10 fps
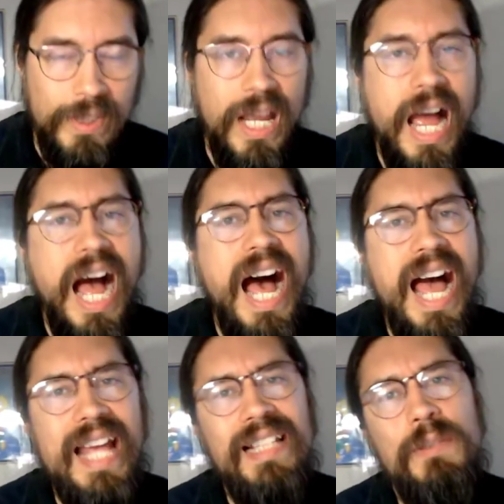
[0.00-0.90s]

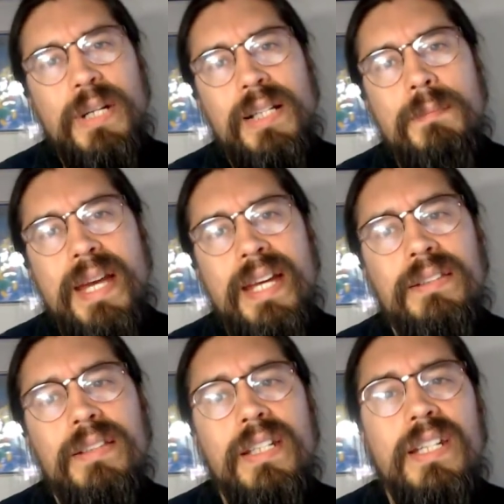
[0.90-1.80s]
highly
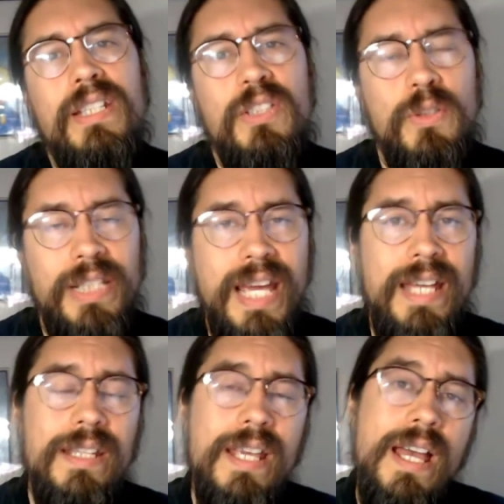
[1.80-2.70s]
recommend you
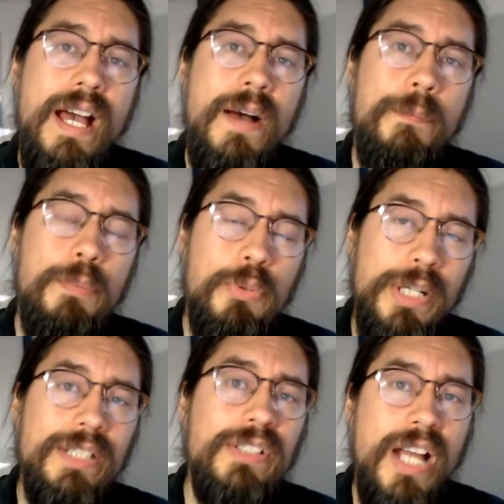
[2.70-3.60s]
get a
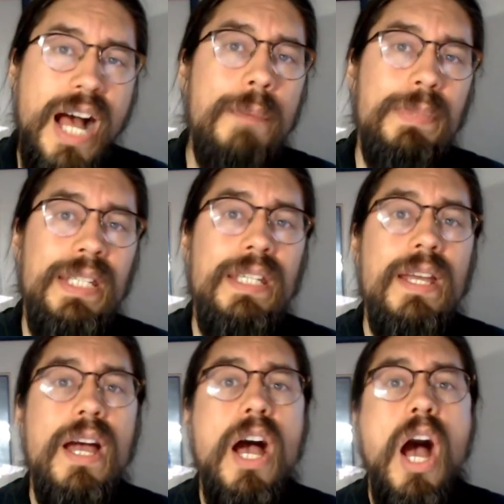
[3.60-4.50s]
print copy
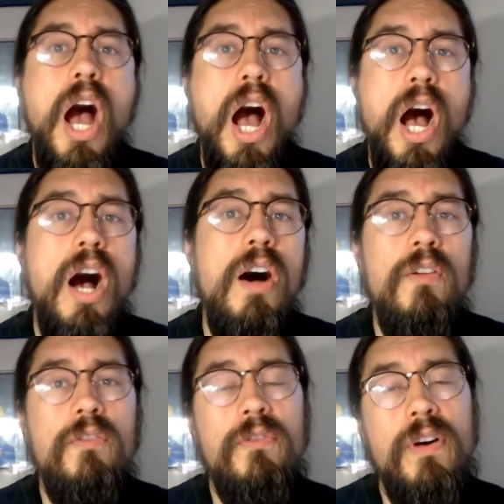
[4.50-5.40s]

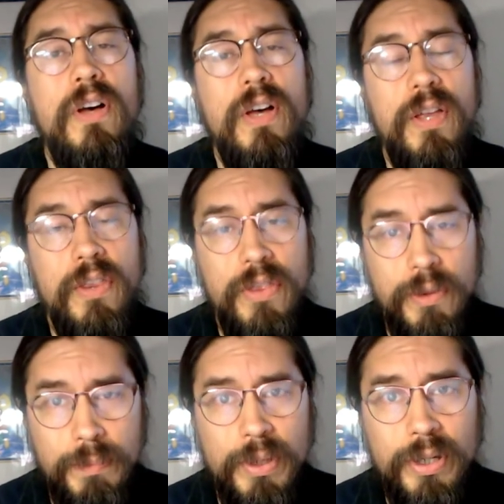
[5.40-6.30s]
of the
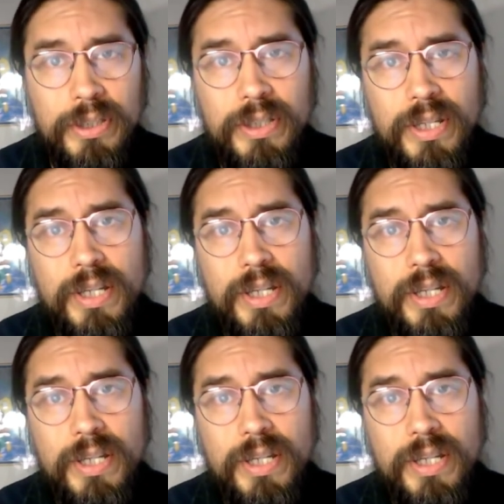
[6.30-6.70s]
book